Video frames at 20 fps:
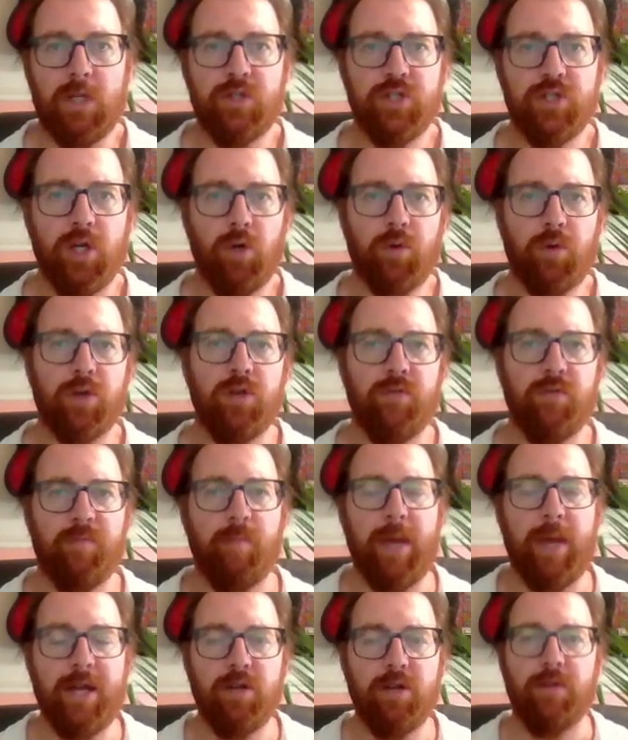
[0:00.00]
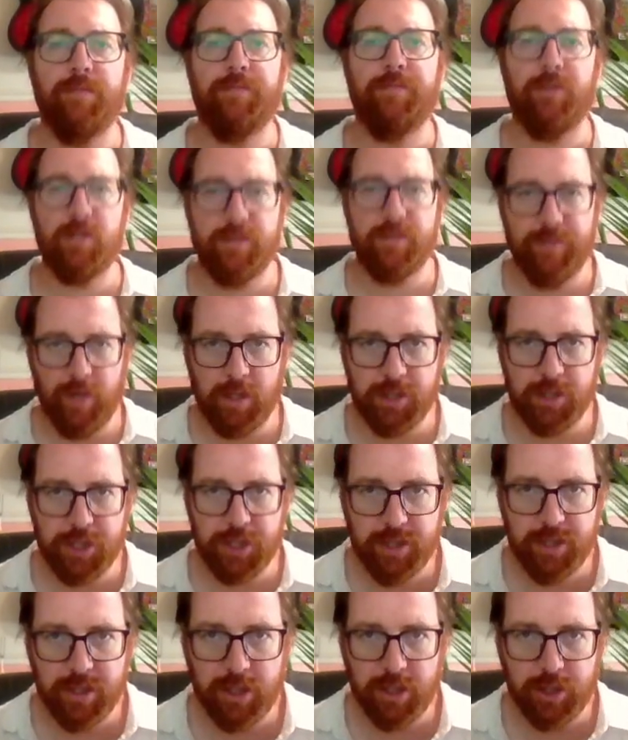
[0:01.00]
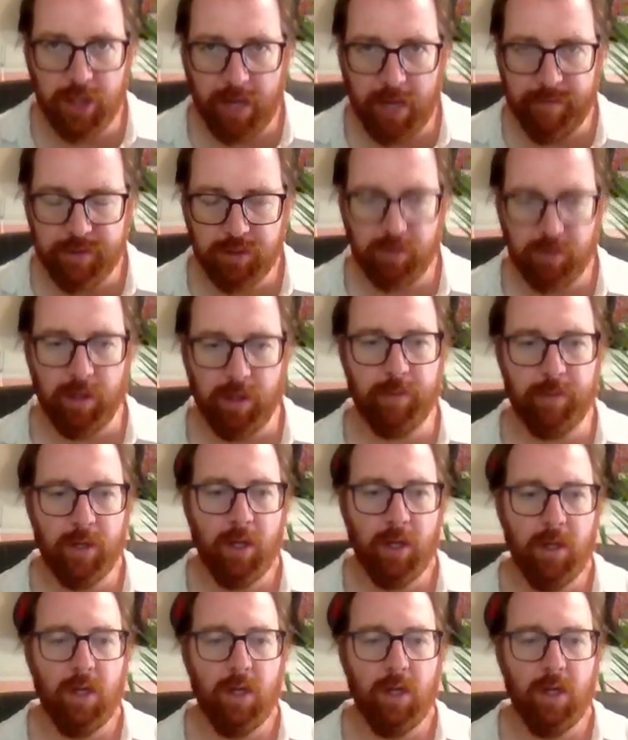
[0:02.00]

So you've made your first functions in JavaScript,